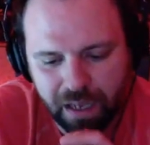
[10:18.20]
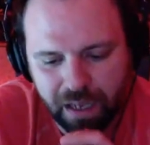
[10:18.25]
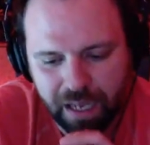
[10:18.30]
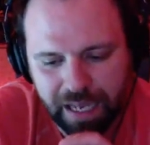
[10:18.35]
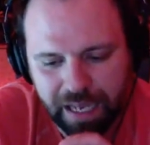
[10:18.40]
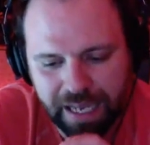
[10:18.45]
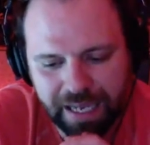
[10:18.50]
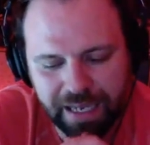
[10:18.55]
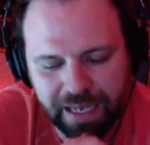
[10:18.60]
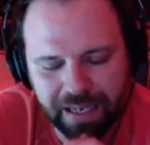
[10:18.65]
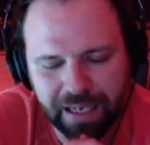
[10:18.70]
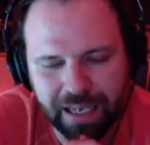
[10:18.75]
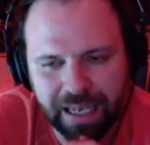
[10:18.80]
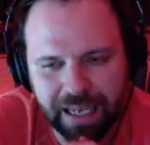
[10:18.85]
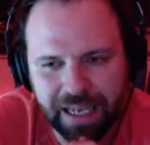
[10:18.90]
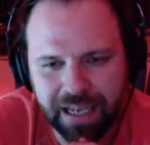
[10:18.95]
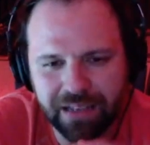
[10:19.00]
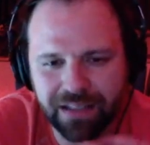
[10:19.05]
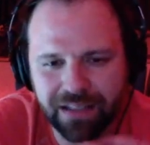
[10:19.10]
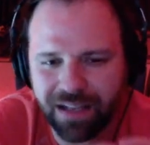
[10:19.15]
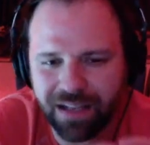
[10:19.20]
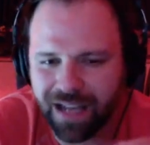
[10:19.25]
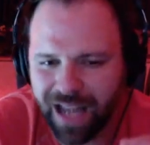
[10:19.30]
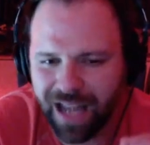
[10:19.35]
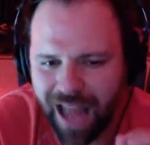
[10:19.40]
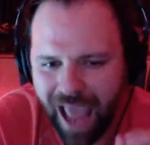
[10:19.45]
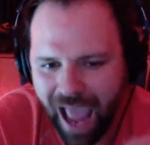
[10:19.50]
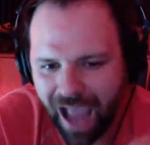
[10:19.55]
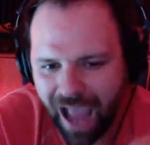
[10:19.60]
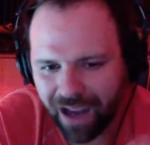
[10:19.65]
he has a
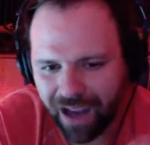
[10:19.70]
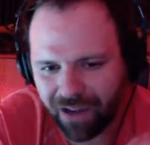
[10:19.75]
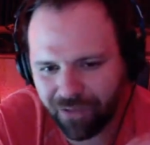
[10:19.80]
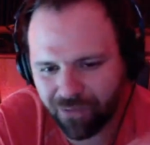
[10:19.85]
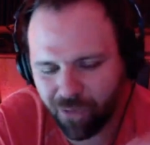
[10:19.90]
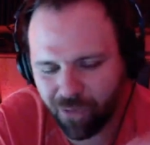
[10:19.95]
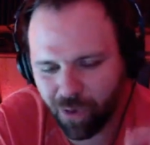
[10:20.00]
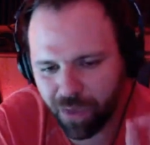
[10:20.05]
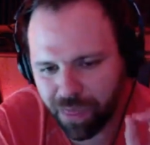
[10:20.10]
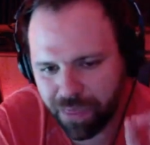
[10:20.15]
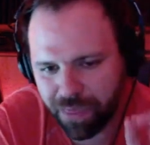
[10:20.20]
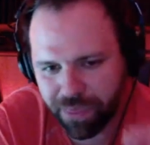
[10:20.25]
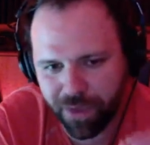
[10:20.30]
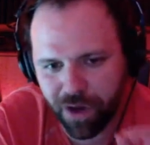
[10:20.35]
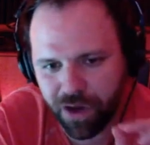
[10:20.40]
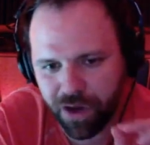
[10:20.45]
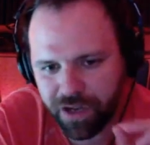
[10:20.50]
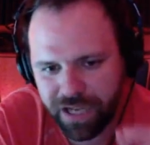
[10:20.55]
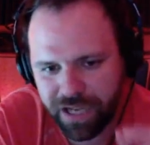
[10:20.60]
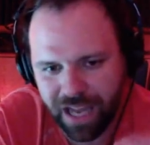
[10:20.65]
knack for third